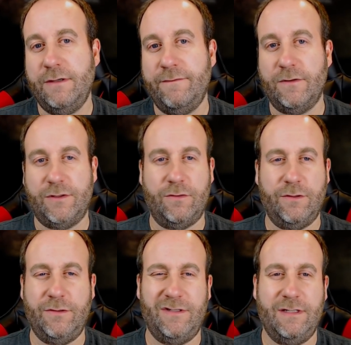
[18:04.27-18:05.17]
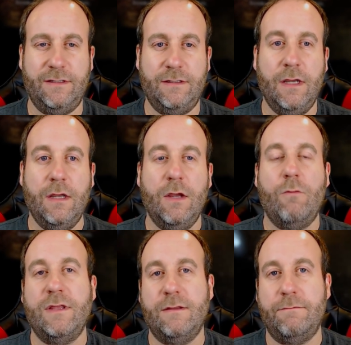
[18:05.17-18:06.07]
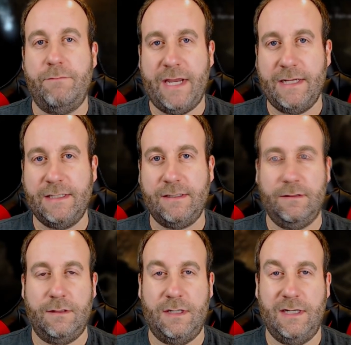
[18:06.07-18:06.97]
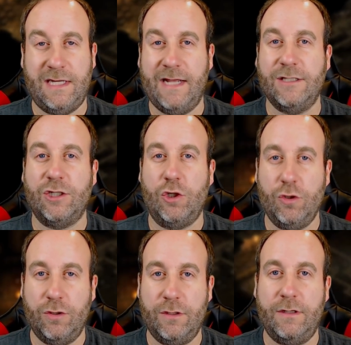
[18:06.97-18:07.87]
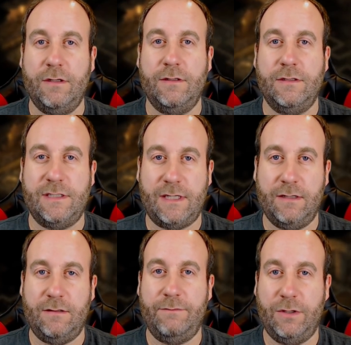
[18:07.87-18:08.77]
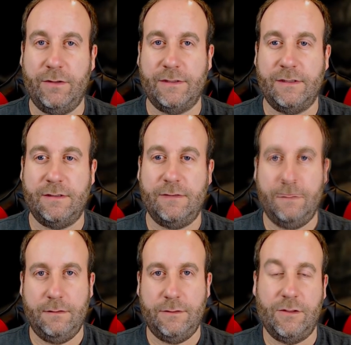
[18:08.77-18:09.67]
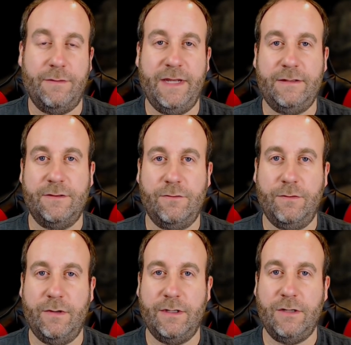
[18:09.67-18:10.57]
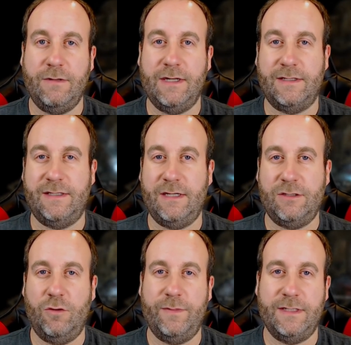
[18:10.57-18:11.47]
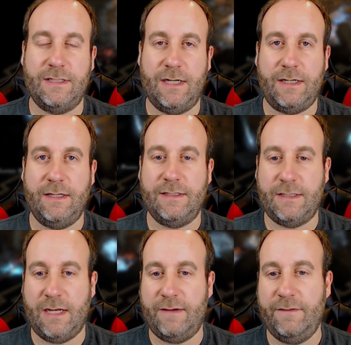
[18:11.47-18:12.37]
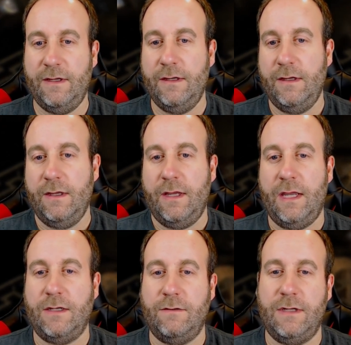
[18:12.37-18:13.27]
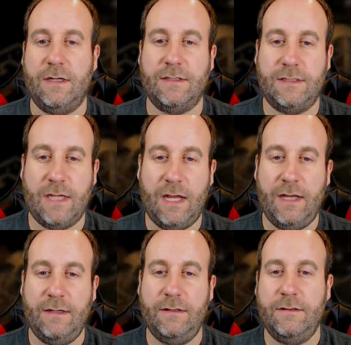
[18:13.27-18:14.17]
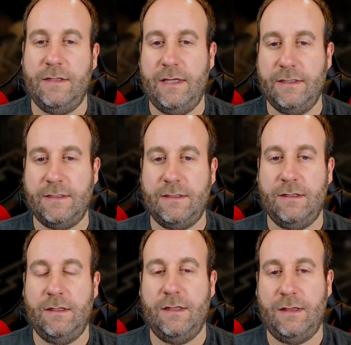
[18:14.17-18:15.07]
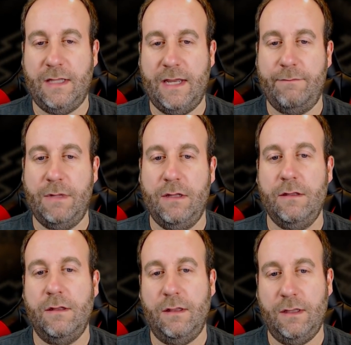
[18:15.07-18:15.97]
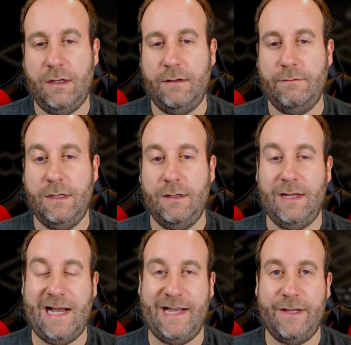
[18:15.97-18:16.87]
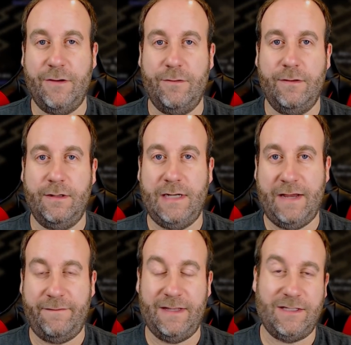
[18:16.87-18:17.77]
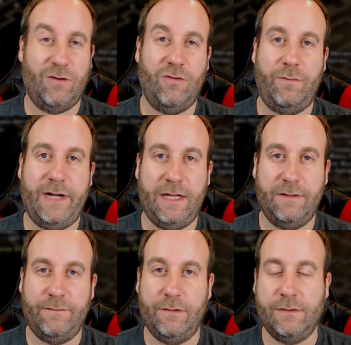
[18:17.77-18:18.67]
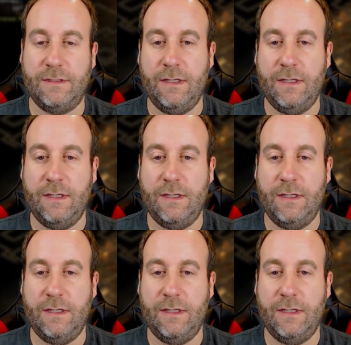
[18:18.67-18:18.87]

for sorceresses when the base contains good skill bonuses. So to make this rune word, you need a 6 open socket staff, and you need a Zod, Ist, Lem, Lum, Io, Nef. That's a whole pile of runes.